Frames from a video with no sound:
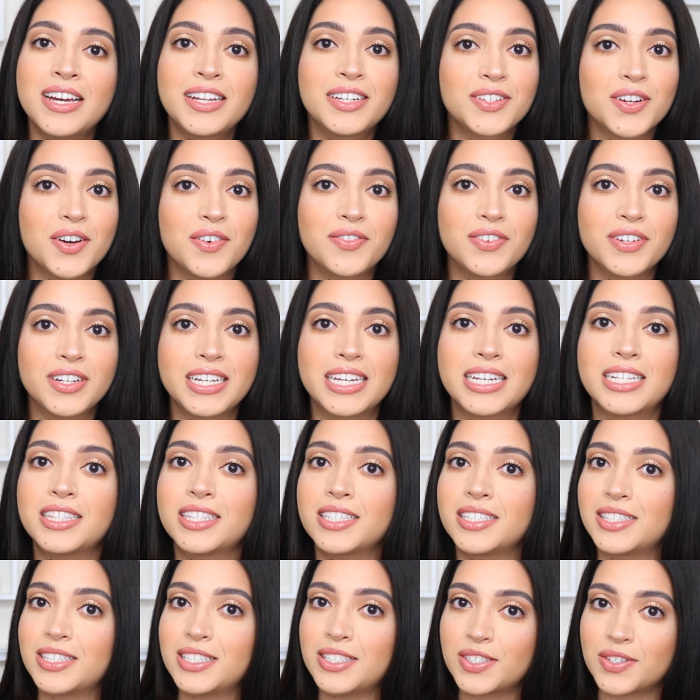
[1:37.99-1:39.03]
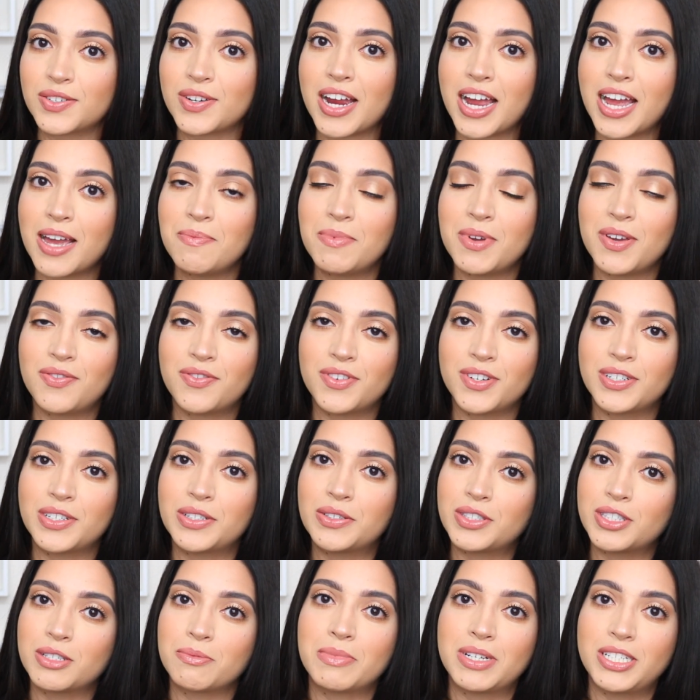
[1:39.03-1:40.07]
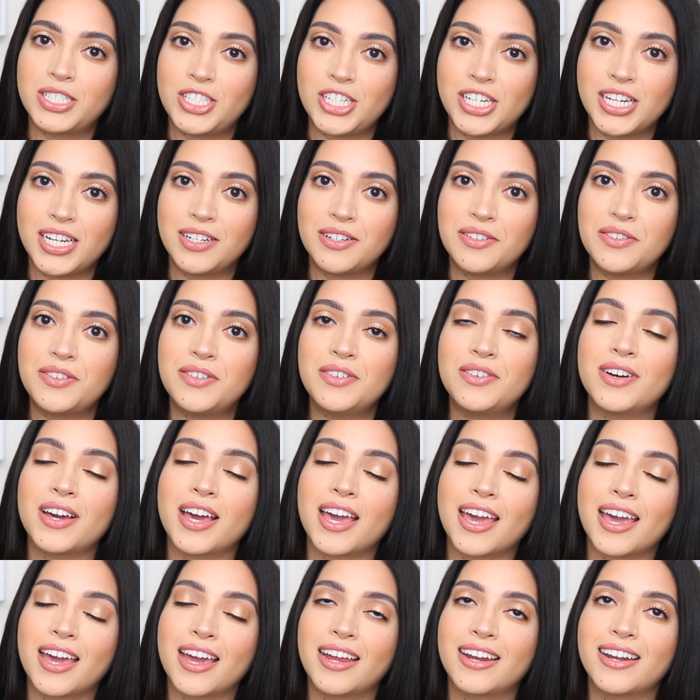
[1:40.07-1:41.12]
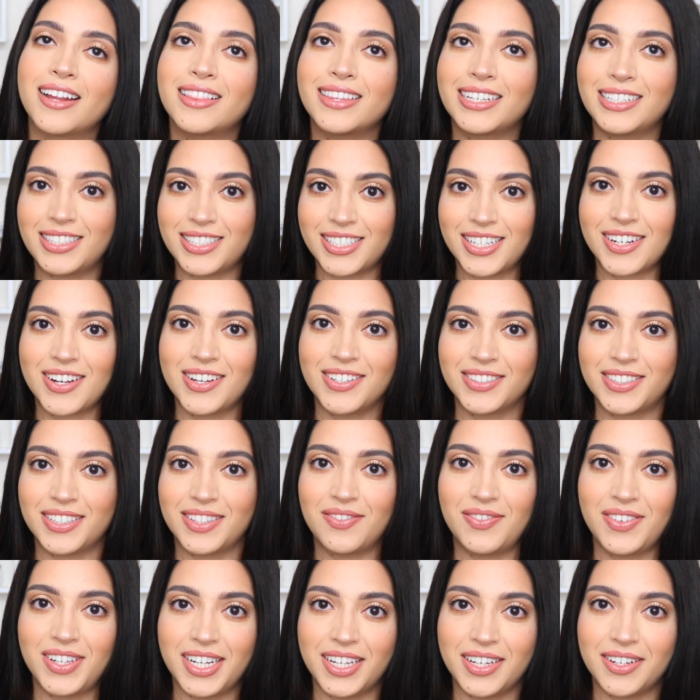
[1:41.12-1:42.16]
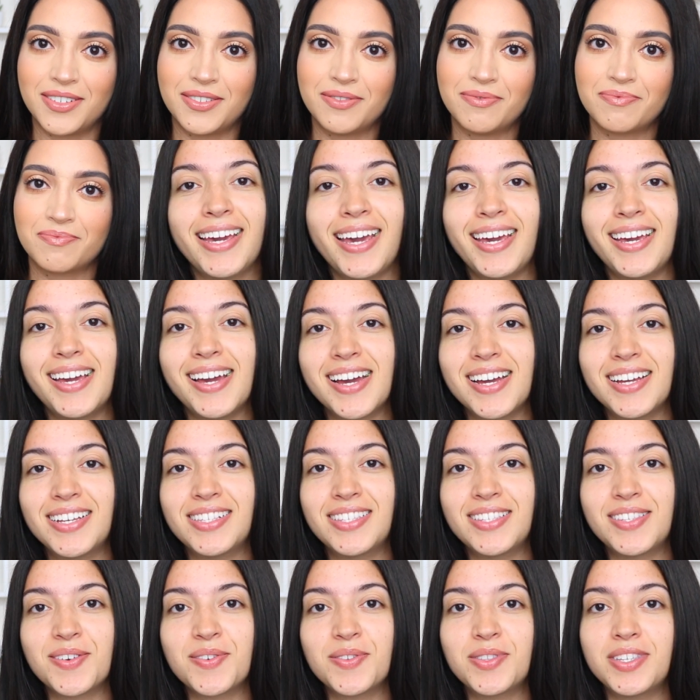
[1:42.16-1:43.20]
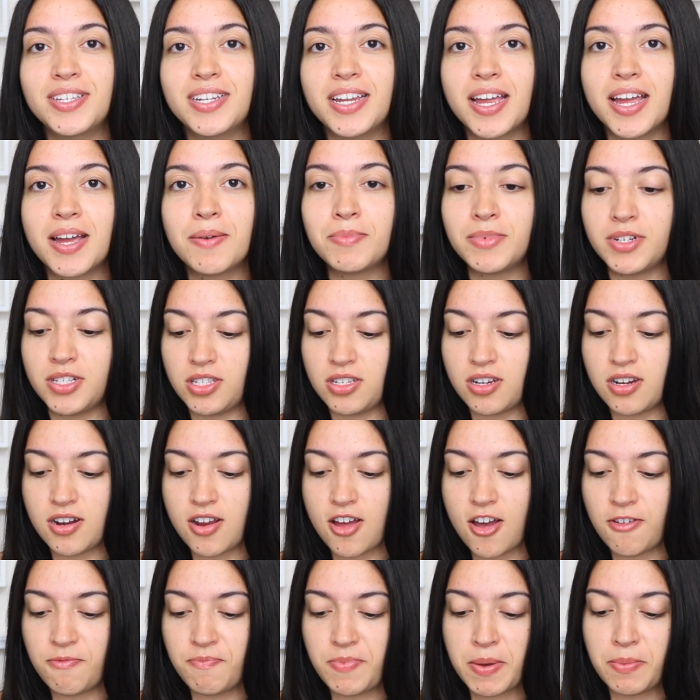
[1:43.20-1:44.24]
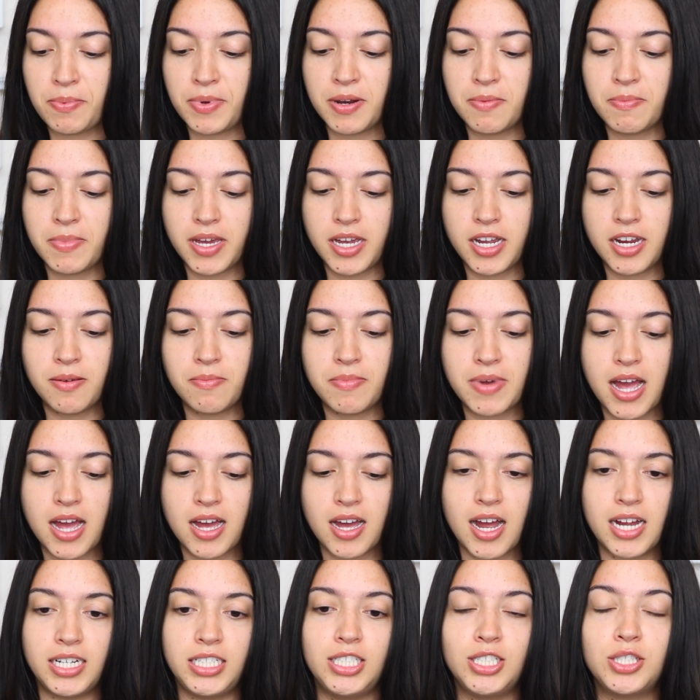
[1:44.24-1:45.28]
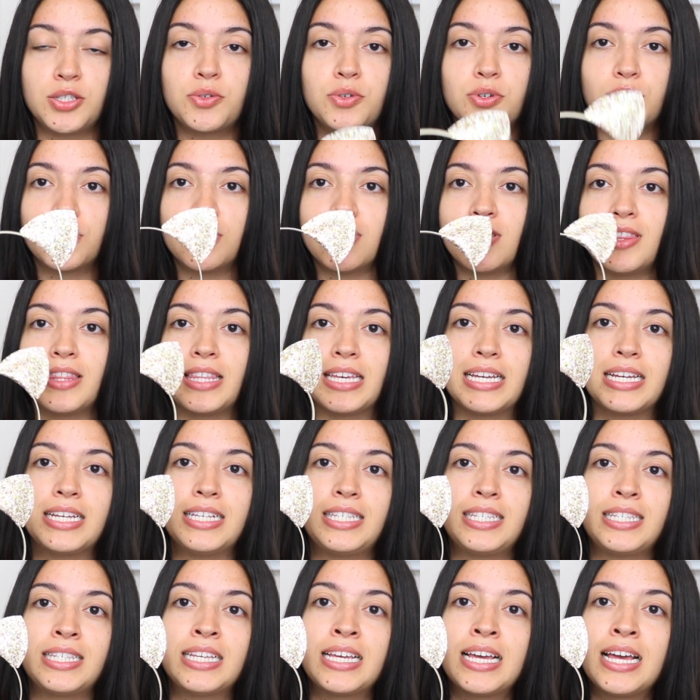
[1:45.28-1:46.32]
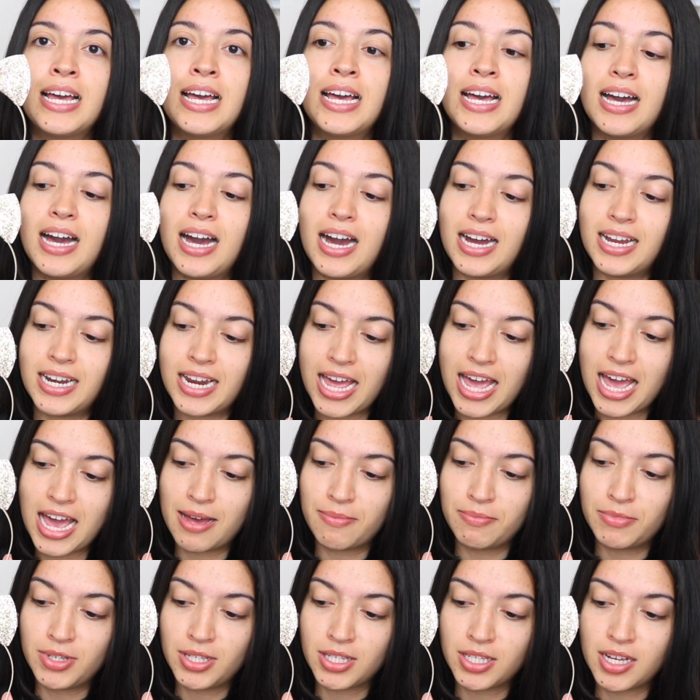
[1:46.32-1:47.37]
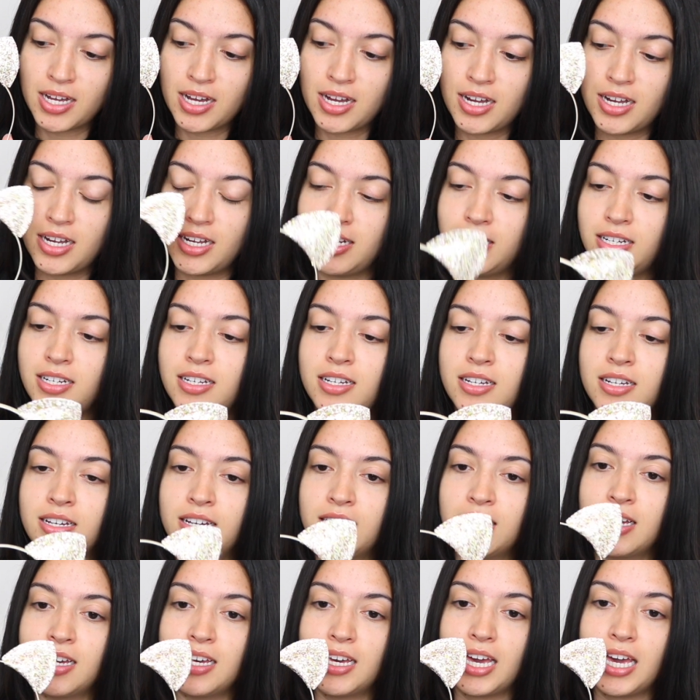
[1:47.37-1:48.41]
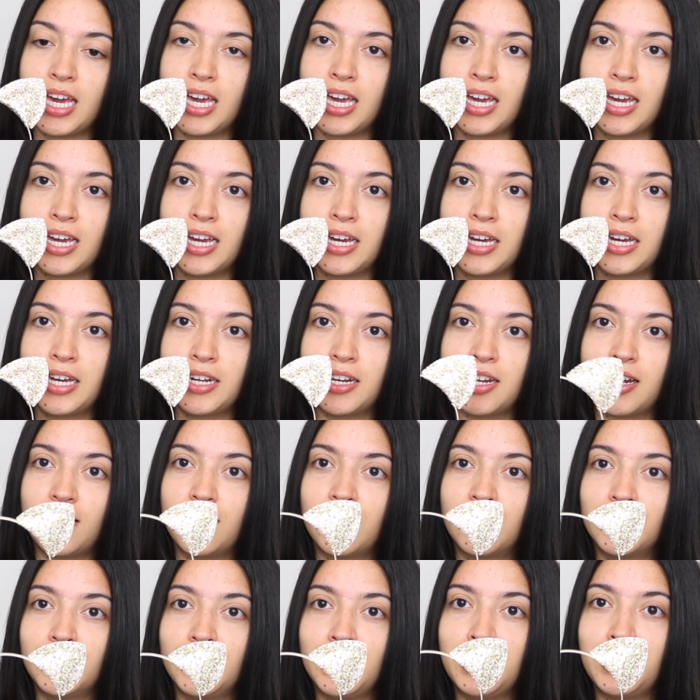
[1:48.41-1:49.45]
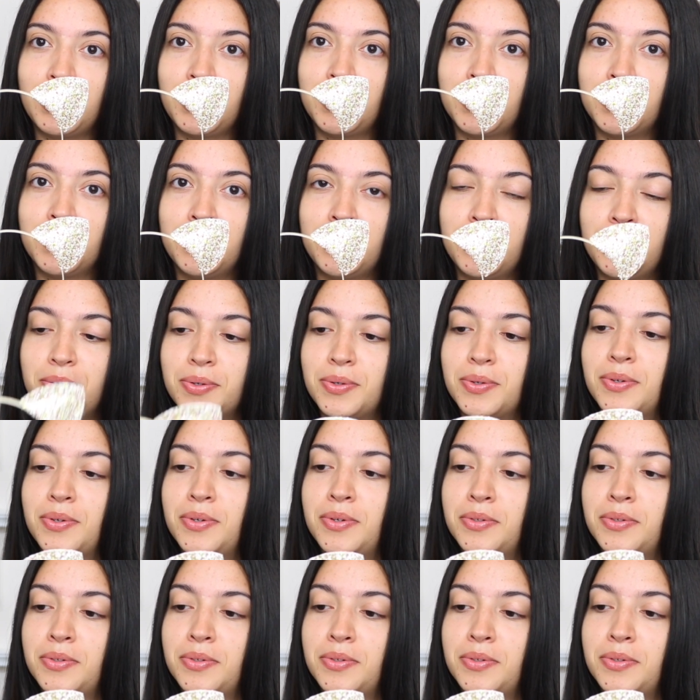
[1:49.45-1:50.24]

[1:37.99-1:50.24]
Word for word: Don't forget to subscribe if you're new to my channel, and let's get on to the video. Hey guys, so today I'm going to start off by putting my hair back. I just ordered this on Amazon, and aren't they cute?